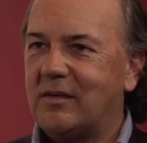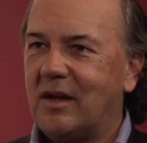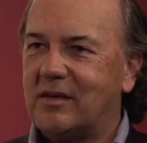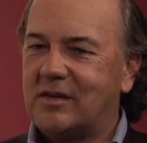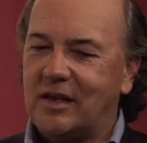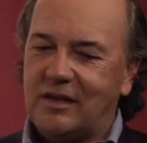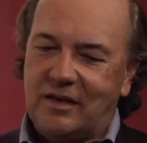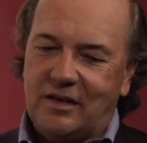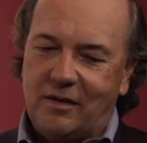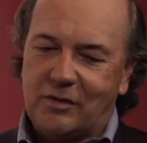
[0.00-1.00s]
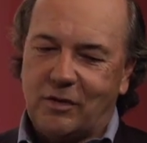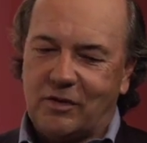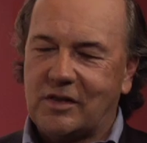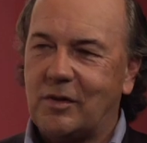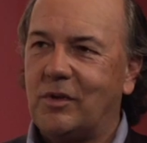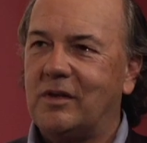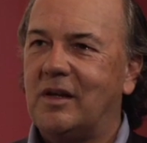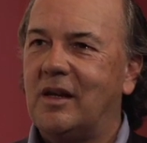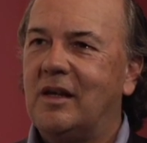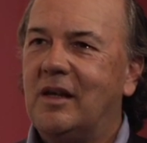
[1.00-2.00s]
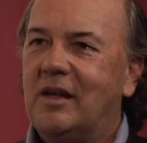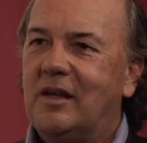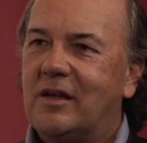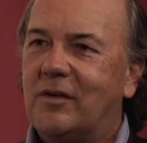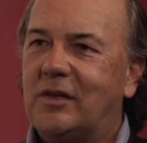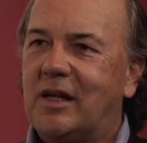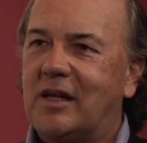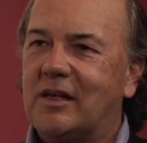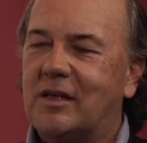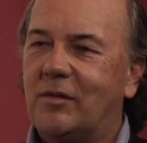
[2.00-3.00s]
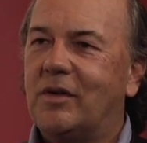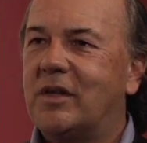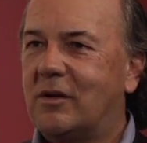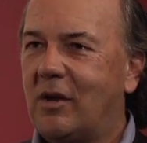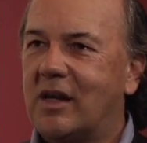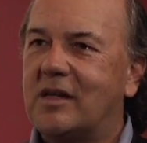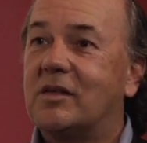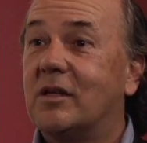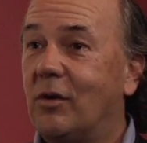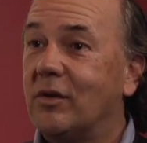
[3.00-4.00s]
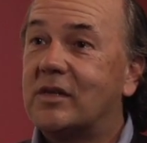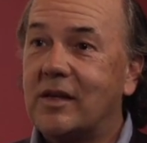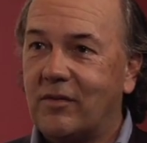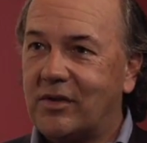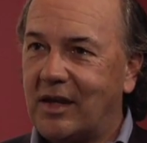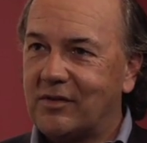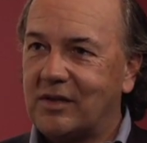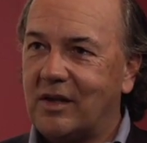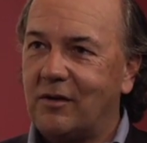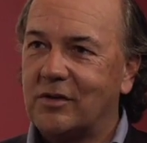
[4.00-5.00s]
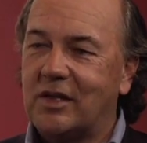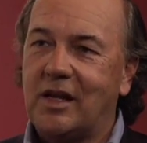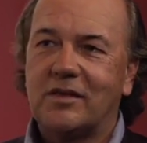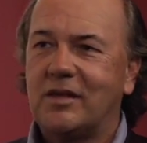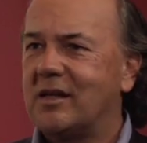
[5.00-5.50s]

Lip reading: was talking to someone the other day, and I said, well, I think I can see gold at $7,000 an ounce.